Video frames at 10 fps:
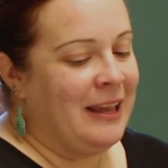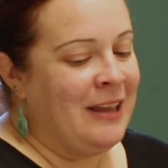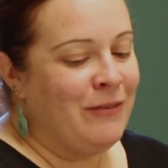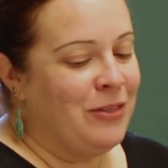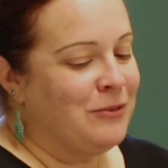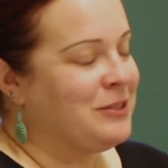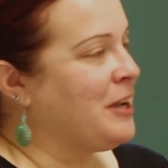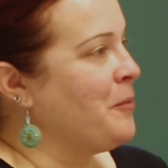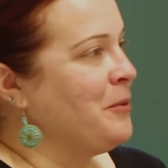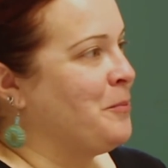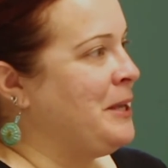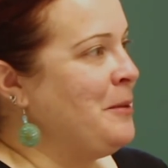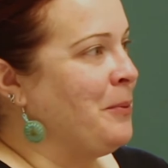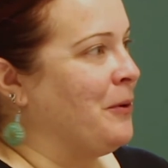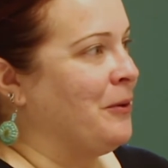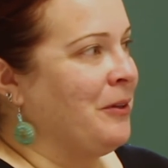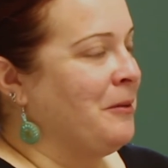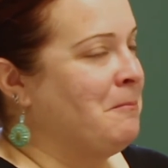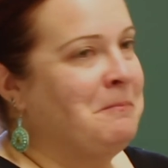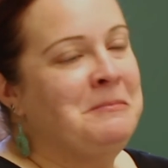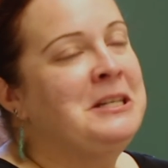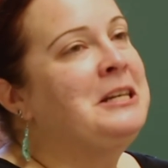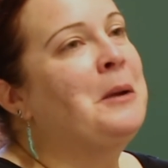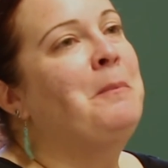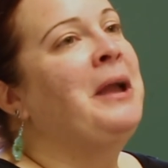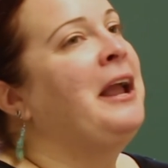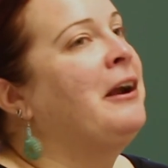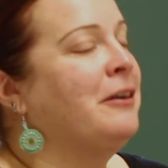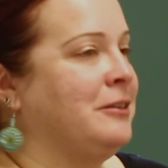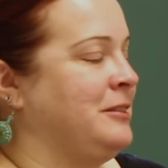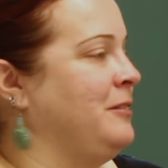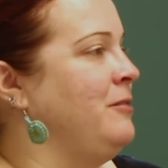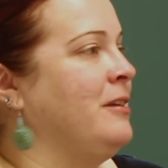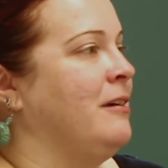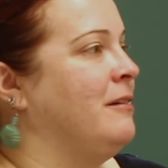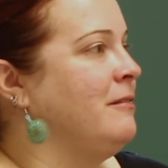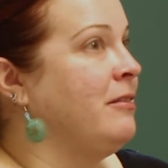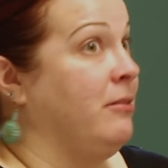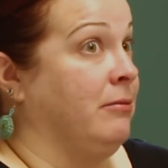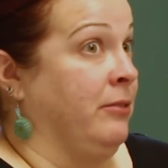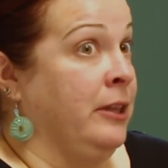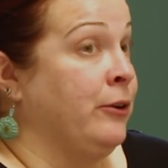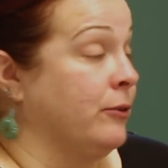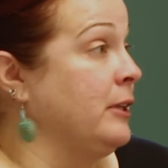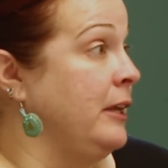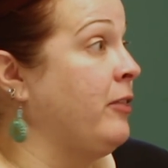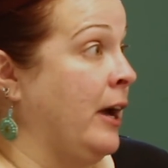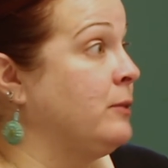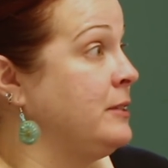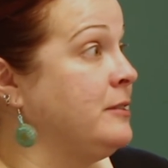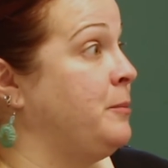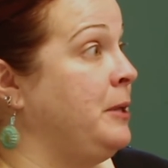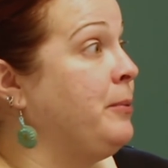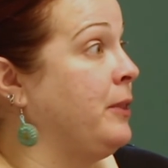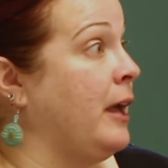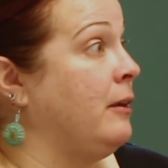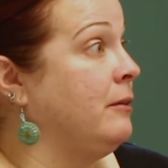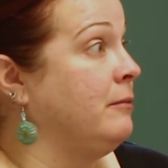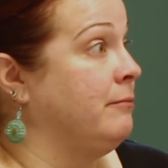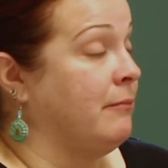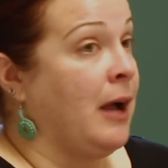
Even those couple of people didn't compare to the literally thousands of people that mm-hmm.